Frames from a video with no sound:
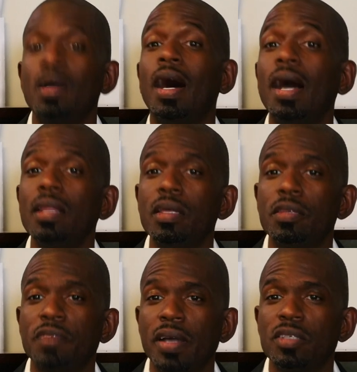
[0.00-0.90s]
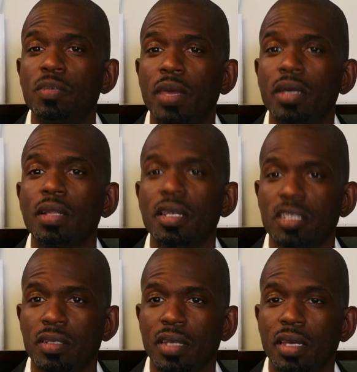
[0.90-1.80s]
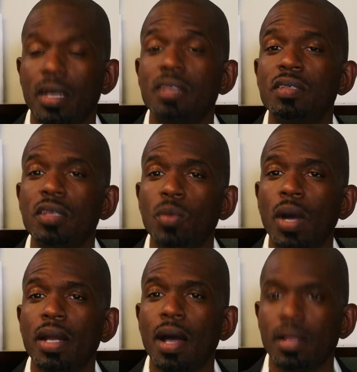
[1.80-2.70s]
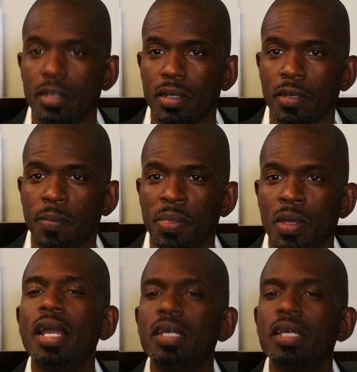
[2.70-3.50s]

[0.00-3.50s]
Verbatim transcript: I led the fight to make Election Day a citywide holiday. I